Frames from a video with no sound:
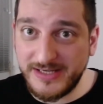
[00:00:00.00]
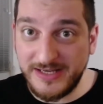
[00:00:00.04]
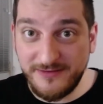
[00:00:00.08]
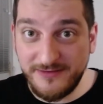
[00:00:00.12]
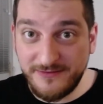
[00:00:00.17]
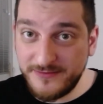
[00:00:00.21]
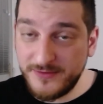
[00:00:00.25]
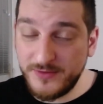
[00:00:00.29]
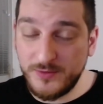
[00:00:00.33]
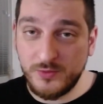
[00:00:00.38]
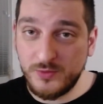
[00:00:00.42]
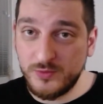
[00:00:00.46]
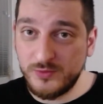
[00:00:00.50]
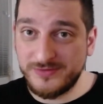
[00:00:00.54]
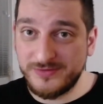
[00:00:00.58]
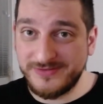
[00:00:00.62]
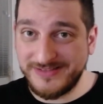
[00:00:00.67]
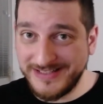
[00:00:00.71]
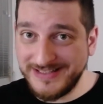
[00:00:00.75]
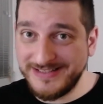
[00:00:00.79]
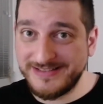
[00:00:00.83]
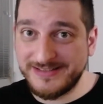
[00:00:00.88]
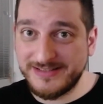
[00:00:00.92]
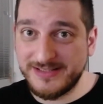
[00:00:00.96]
If you
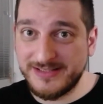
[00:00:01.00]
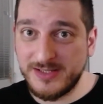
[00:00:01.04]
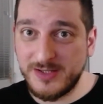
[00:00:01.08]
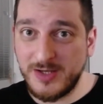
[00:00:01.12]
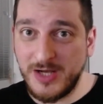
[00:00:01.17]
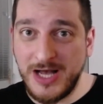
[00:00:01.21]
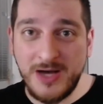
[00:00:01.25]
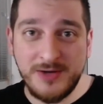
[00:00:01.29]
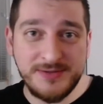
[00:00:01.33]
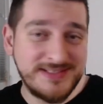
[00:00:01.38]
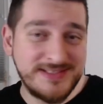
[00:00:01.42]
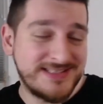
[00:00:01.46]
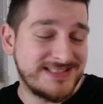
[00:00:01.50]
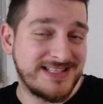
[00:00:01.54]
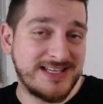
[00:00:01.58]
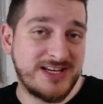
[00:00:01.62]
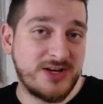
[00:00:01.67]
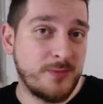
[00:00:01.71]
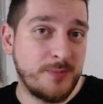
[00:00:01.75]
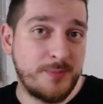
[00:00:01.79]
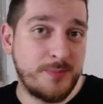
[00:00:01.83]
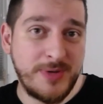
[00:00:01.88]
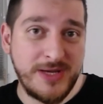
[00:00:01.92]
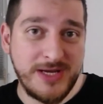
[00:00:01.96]
did, how does it
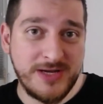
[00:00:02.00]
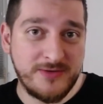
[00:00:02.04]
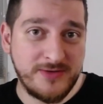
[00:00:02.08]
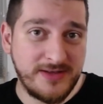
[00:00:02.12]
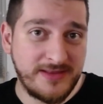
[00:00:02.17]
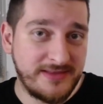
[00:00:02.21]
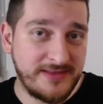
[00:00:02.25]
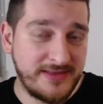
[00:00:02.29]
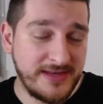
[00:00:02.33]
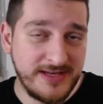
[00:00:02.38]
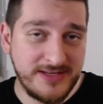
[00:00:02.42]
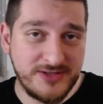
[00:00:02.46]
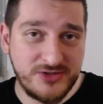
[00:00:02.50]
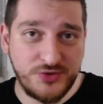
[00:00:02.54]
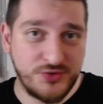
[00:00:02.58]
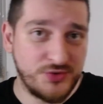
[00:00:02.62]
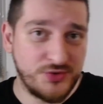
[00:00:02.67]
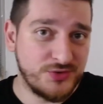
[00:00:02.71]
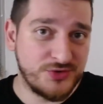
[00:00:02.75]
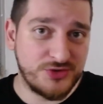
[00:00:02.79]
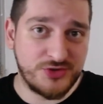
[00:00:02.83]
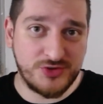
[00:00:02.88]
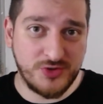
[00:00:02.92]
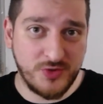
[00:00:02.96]
compare with things you
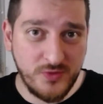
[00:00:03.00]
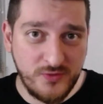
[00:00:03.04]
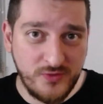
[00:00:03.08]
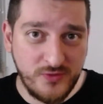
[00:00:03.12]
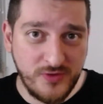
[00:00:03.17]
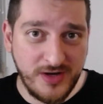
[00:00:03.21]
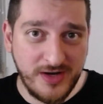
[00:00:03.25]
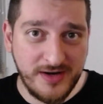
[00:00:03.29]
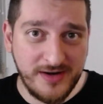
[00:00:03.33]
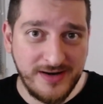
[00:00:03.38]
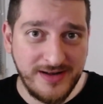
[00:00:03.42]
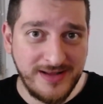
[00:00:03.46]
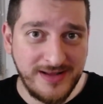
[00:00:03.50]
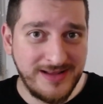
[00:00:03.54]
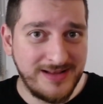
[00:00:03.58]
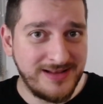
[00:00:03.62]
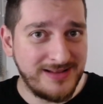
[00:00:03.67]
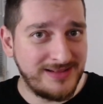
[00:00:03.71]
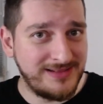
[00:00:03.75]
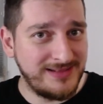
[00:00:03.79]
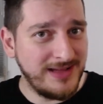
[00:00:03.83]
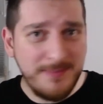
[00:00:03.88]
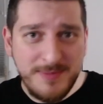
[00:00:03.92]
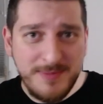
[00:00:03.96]
use so far?
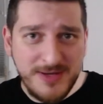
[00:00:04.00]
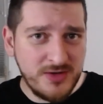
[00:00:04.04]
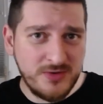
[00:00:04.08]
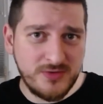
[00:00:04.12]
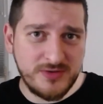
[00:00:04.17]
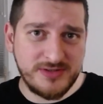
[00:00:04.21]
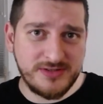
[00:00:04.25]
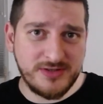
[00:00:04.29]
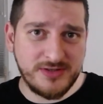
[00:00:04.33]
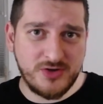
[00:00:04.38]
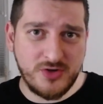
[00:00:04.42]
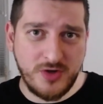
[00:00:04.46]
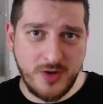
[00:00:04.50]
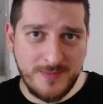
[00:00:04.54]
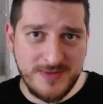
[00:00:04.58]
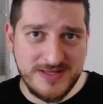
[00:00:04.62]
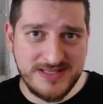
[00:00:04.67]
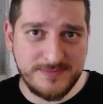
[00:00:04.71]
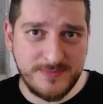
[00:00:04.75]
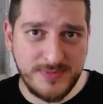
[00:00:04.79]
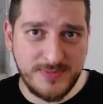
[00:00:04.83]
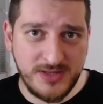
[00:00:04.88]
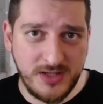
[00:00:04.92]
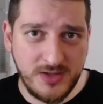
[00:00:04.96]
Let me know in the
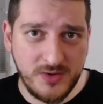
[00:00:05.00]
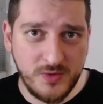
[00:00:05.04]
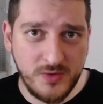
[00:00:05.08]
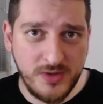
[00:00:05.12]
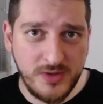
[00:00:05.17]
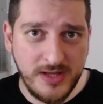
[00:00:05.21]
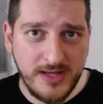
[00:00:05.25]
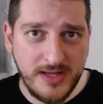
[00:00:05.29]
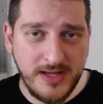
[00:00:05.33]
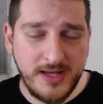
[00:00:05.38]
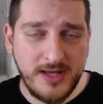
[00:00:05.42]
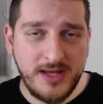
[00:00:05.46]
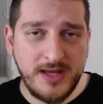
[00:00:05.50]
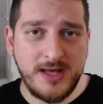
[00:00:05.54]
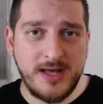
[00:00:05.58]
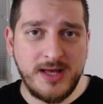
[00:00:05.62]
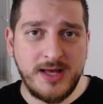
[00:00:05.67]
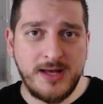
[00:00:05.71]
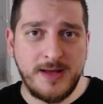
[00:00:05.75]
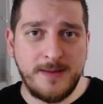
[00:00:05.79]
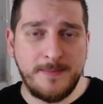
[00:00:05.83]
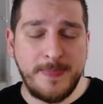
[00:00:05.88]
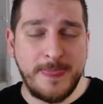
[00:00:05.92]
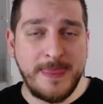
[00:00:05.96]
comments below.
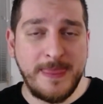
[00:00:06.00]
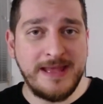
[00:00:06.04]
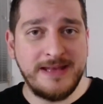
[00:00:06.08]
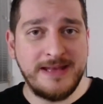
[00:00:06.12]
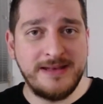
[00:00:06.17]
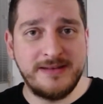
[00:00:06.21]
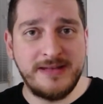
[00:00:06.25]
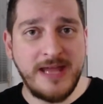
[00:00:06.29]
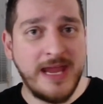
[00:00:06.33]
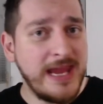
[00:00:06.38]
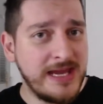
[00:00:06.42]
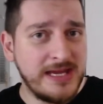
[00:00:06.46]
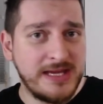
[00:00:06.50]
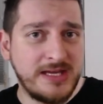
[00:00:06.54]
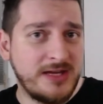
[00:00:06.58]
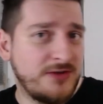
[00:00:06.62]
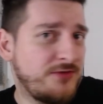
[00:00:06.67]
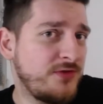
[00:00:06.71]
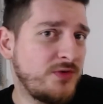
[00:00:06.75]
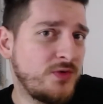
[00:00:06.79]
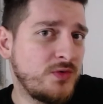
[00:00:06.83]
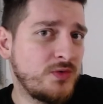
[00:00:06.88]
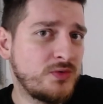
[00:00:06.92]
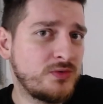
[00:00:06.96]
Uh, and hey,
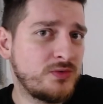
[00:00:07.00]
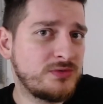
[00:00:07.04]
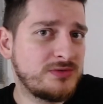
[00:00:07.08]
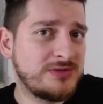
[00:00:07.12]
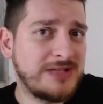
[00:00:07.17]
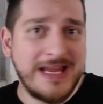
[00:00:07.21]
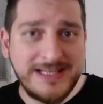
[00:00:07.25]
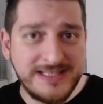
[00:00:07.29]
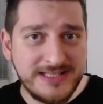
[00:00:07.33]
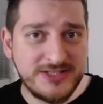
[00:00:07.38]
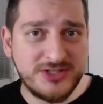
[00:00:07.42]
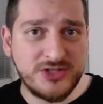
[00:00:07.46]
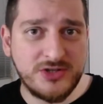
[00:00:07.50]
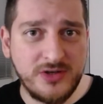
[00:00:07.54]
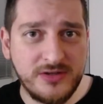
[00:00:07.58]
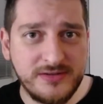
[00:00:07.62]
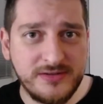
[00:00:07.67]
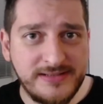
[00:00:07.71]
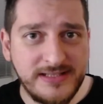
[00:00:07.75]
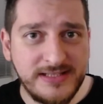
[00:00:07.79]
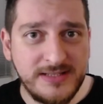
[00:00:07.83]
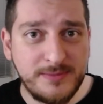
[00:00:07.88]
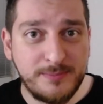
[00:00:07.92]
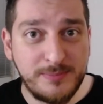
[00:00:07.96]
if you like this
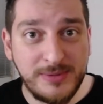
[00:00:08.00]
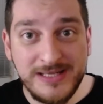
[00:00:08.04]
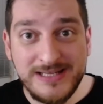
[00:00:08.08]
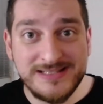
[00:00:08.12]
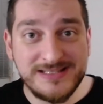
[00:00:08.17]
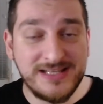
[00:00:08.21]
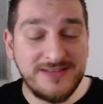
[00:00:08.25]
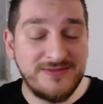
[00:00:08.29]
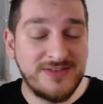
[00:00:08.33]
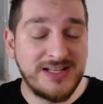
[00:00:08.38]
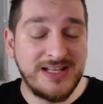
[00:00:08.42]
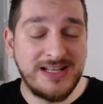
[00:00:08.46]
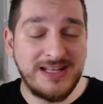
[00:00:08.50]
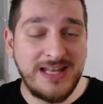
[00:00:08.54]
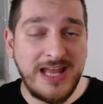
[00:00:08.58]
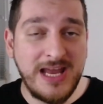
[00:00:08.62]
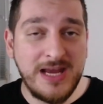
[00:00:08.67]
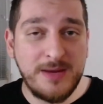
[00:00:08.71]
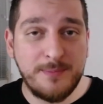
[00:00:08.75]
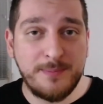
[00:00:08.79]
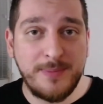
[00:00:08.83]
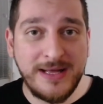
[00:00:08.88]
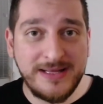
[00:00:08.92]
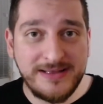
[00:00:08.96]
content, please give it a
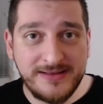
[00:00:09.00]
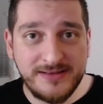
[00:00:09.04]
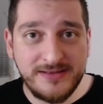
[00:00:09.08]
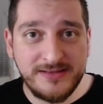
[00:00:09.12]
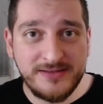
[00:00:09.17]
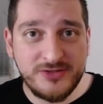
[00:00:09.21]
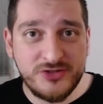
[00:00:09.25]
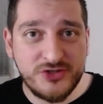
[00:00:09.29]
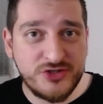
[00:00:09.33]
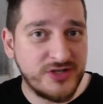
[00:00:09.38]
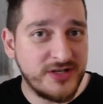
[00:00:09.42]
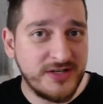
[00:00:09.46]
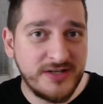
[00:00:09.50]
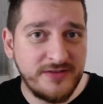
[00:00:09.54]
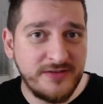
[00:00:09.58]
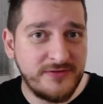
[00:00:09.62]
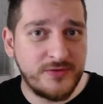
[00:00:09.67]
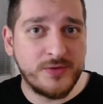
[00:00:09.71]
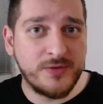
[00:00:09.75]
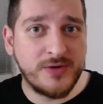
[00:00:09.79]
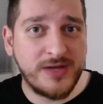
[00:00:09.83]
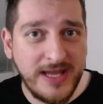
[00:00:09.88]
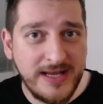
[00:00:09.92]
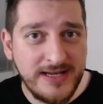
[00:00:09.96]
like button, share if
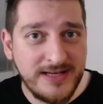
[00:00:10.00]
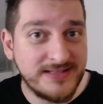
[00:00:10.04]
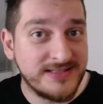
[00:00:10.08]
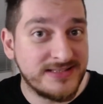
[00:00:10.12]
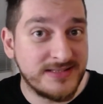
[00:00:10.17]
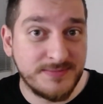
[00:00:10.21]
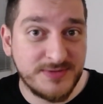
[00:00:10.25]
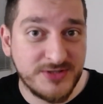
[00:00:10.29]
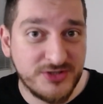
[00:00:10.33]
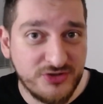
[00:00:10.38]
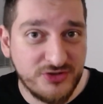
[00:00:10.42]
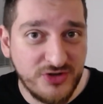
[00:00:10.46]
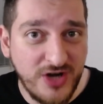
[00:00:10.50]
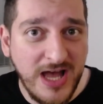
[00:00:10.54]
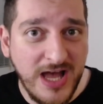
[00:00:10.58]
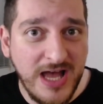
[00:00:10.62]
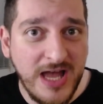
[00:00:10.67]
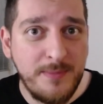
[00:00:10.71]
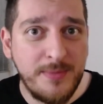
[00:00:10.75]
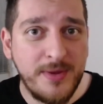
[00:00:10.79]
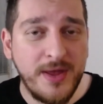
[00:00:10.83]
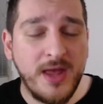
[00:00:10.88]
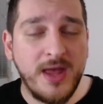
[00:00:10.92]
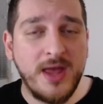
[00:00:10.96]
you can, and
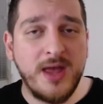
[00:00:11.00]
subscribe.